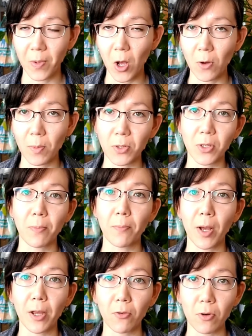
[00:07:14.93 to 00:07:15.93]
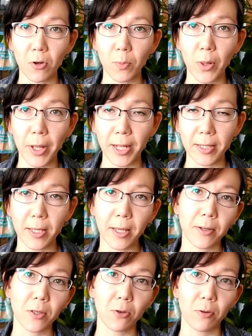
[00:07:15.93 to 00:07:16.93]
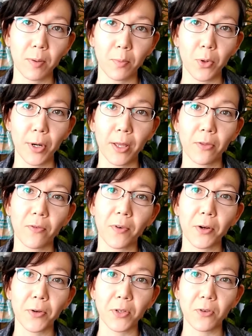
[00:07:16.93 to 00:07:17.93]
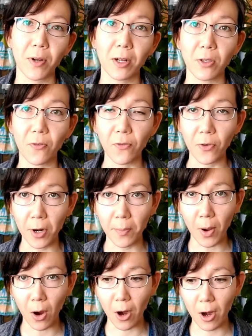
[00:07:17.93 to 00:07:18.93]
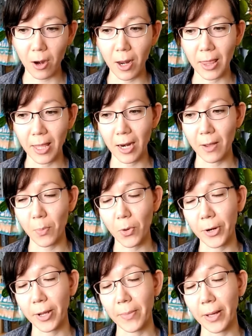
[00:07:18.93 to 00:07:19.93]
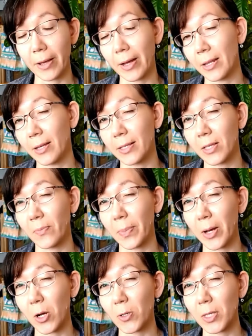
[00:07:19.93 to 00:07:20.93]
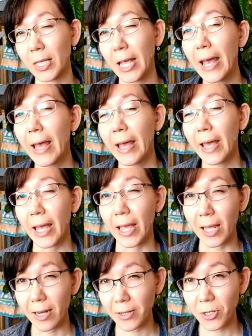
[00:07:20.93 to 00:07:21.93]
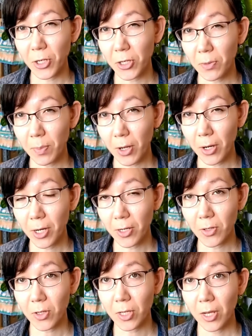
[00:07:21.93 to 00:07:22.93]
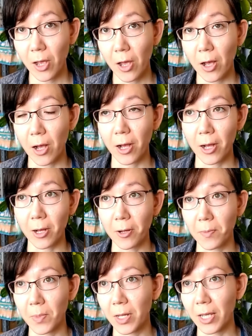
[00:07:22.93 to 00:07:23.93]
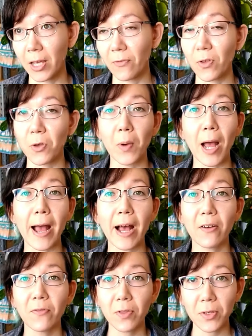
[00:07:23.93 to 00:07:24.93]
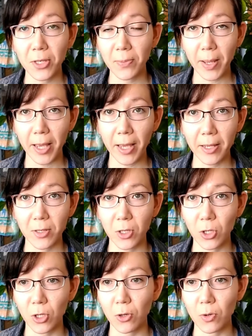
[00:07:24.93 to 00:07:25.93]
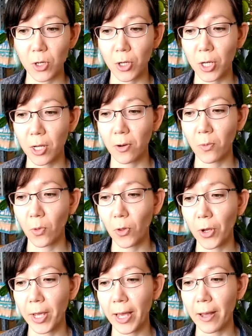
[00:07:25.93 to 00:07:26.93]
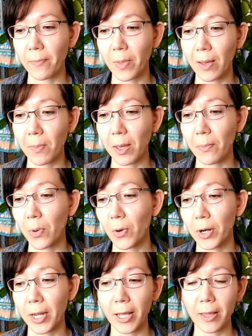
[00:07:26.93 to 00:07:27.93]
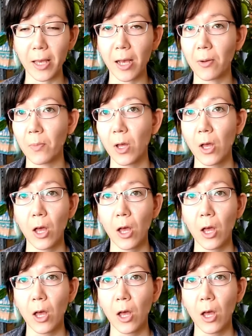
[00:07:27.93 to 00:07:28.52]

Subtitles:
almost a micro planting. So I'm putting the rows around a foot apart, and then I'm putting my onions about 8 inches apart. If you have the space, you could look at maybe putting them